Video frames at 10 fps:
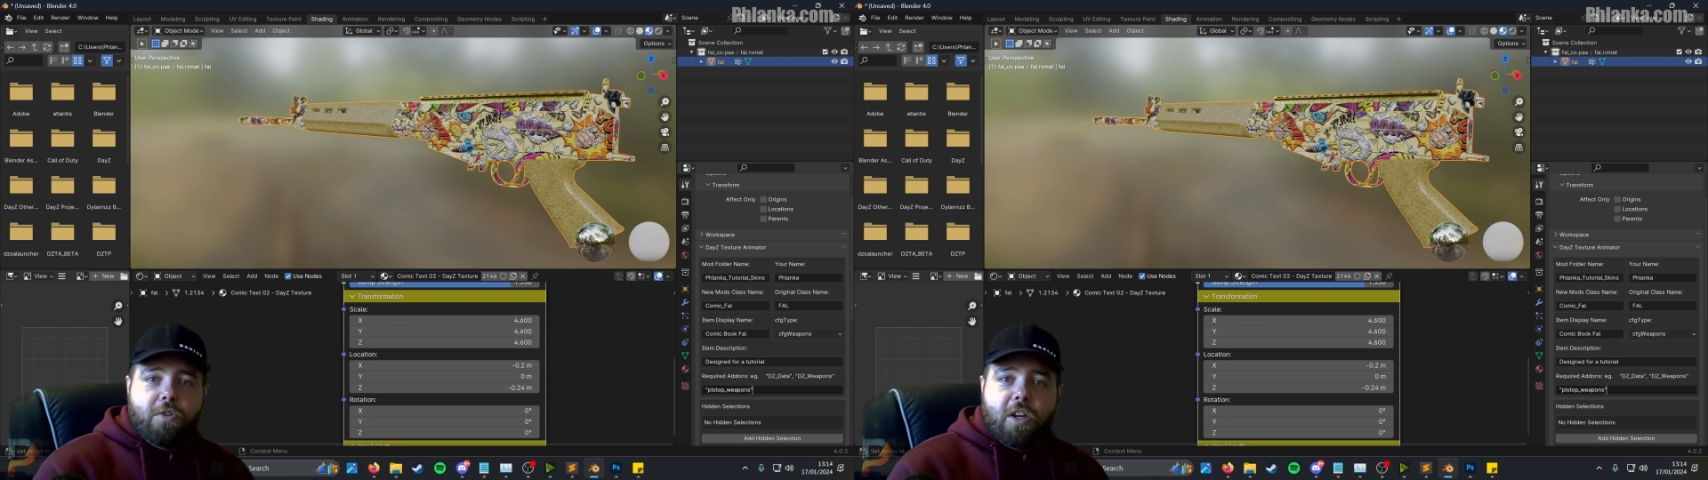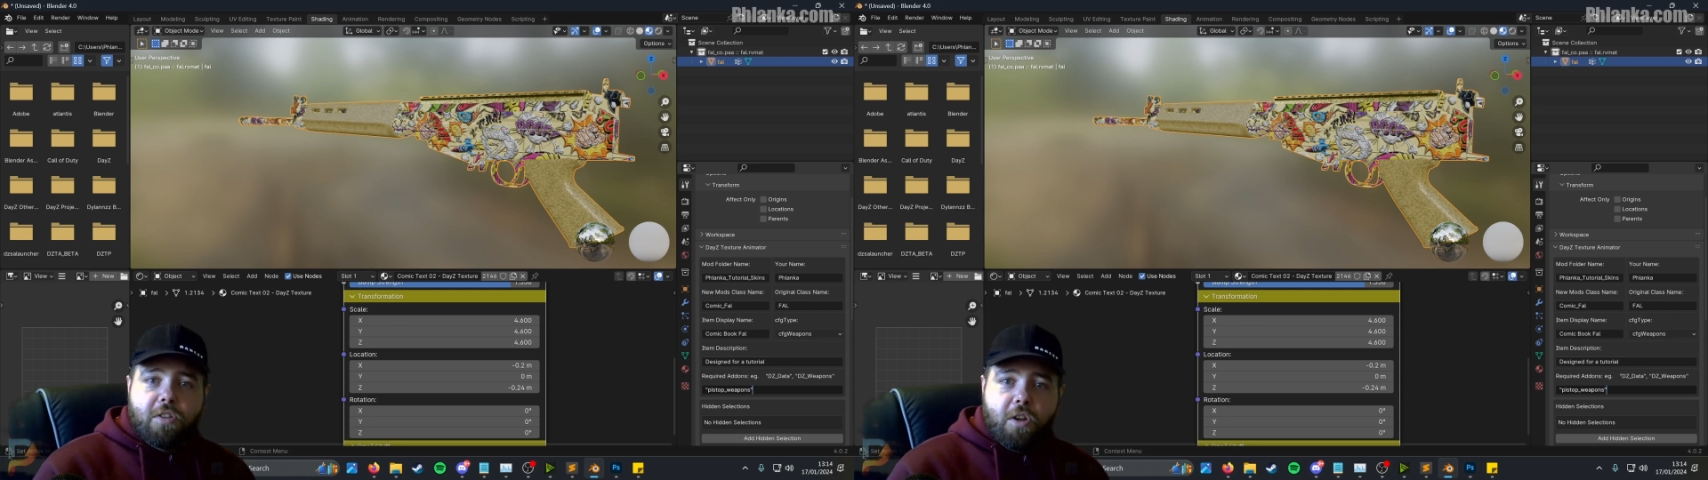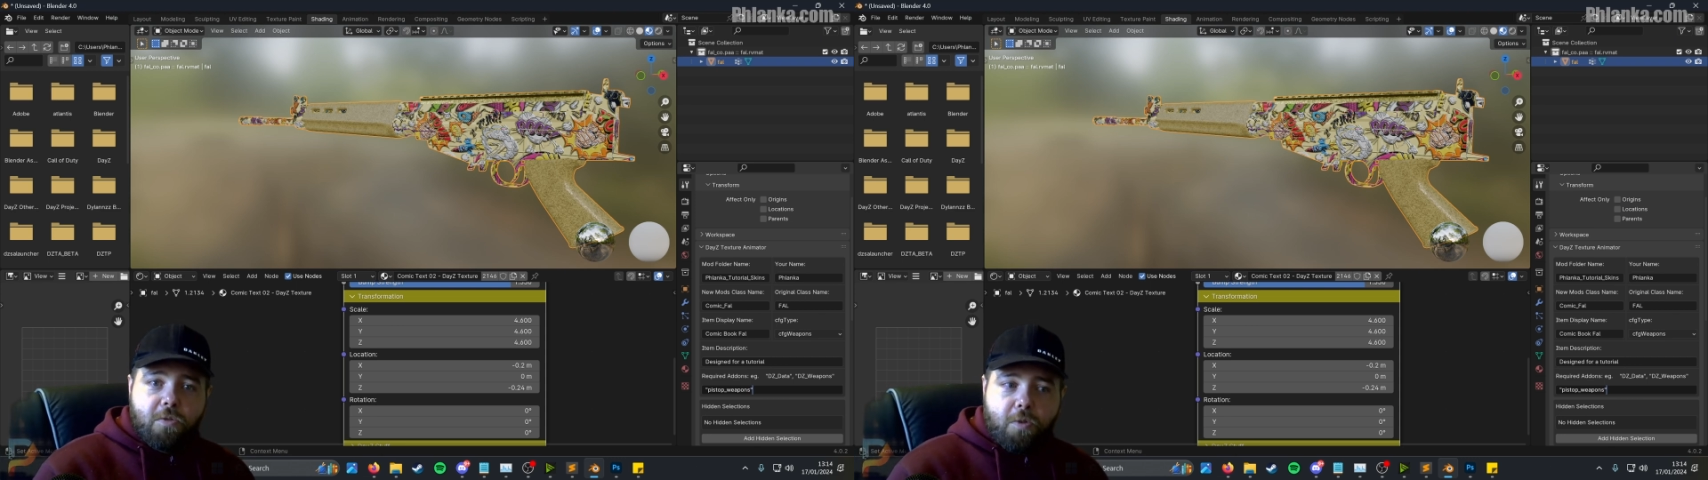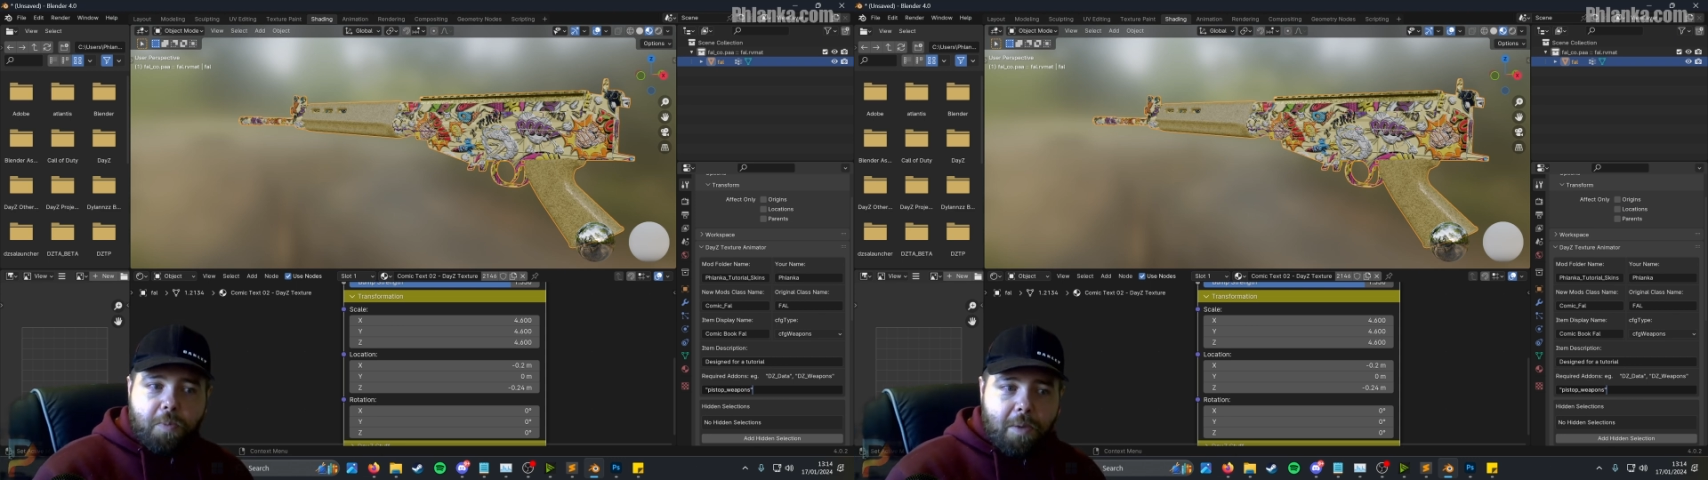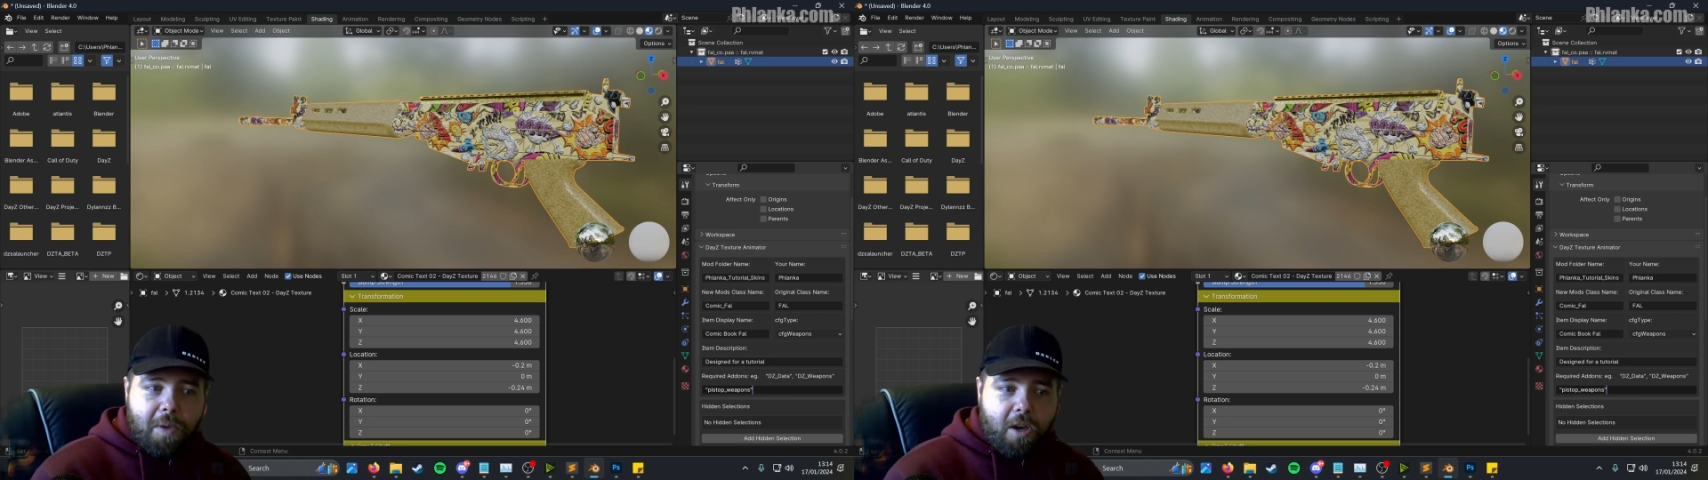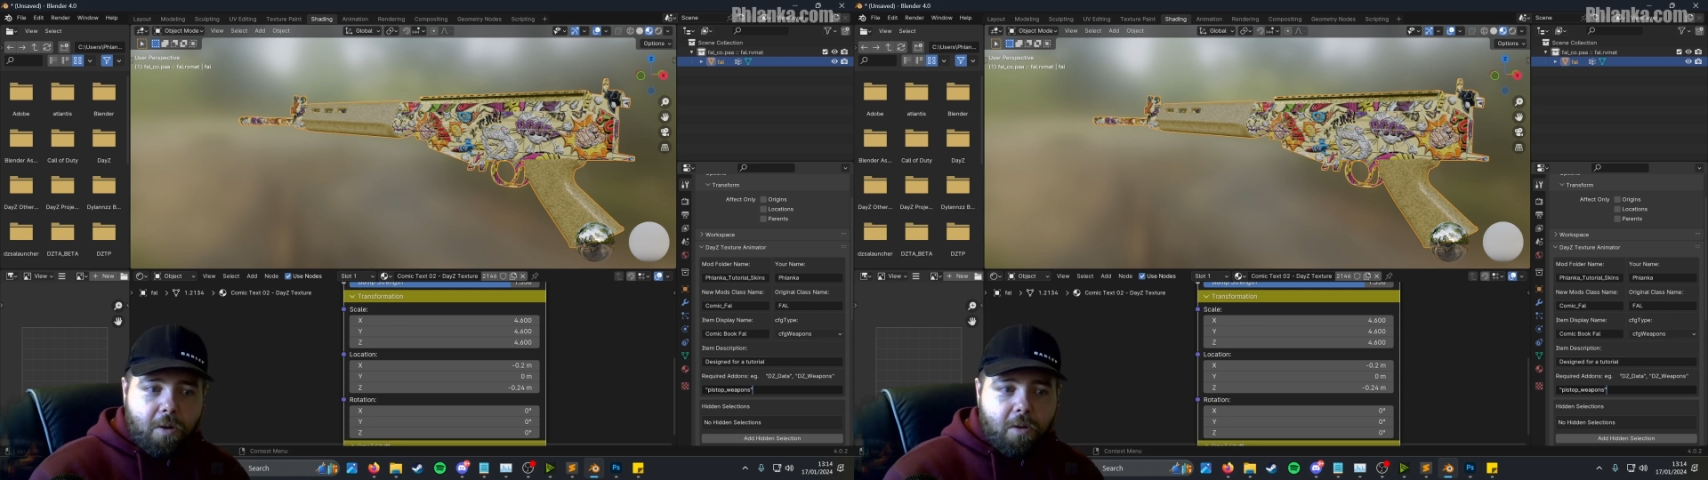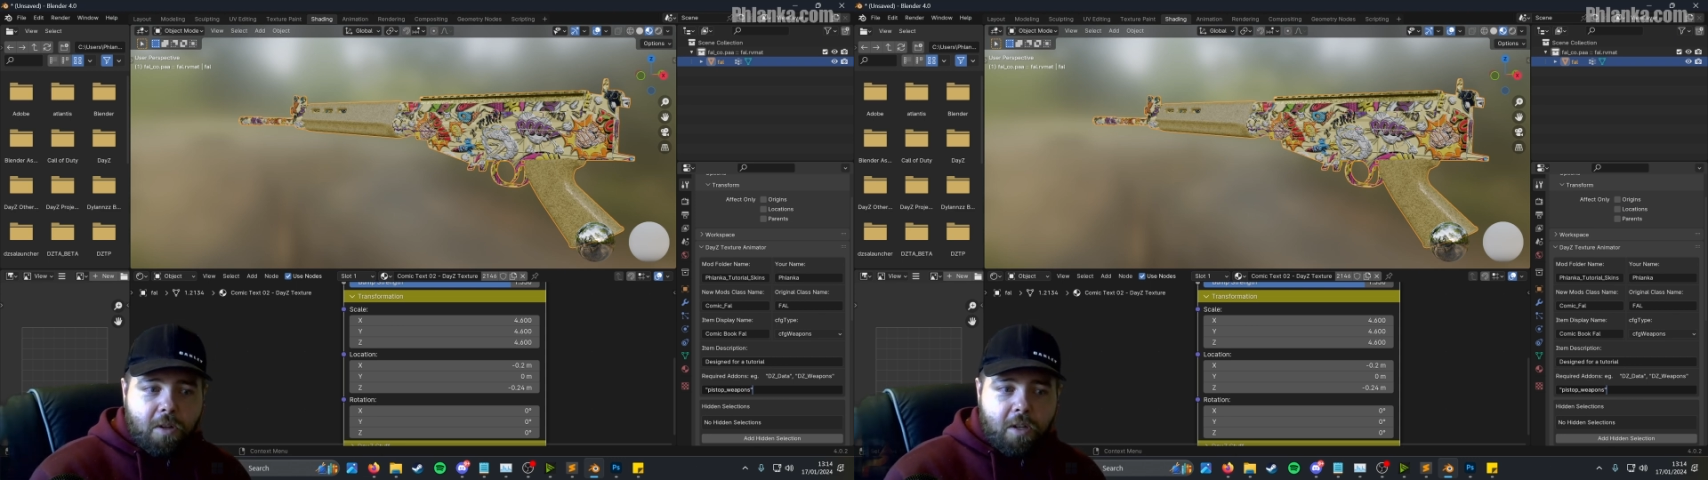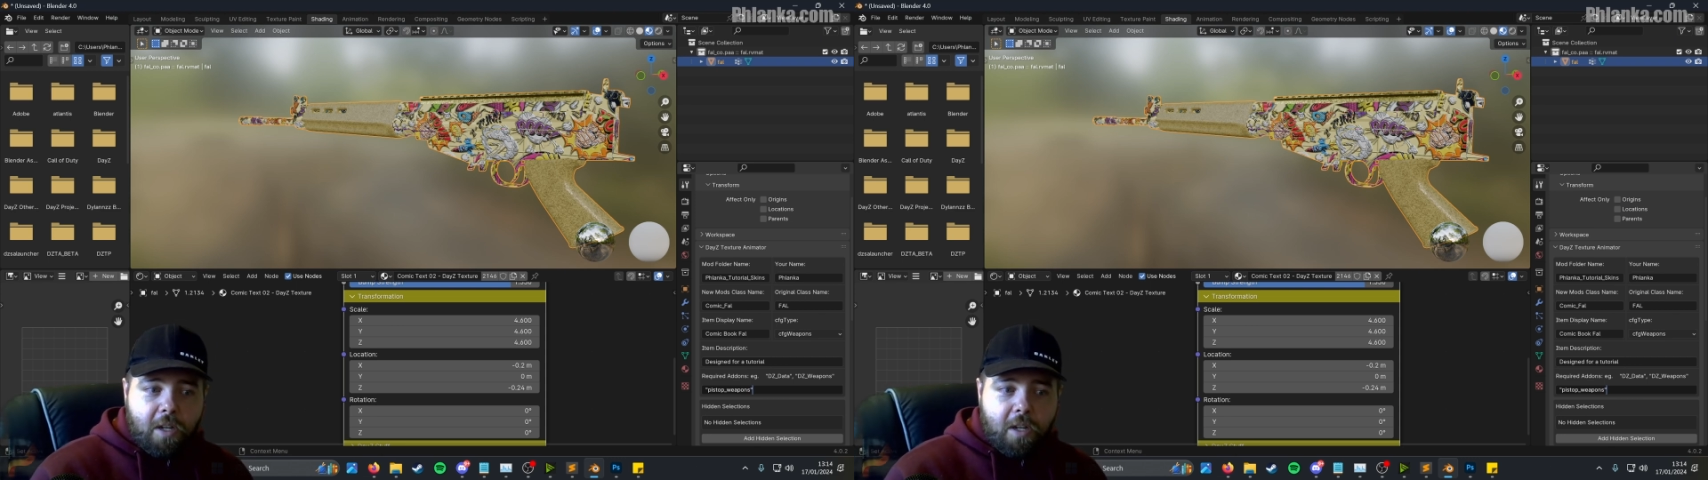tries to load your PBO